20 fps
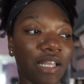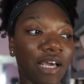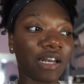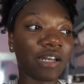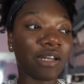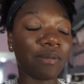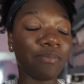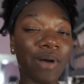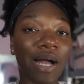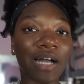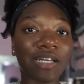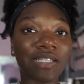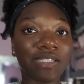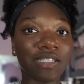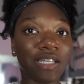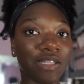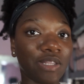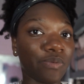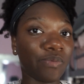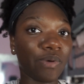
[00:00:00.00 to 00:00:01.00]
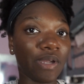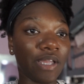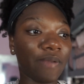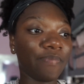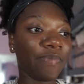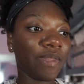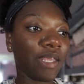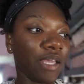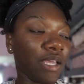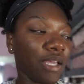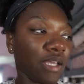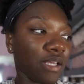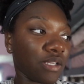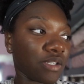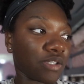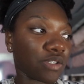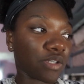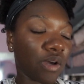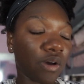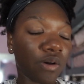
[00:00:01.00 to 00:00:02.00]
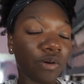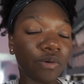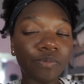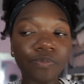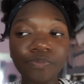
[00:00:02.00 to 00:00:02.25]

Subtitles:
lot of the boxes out the way. So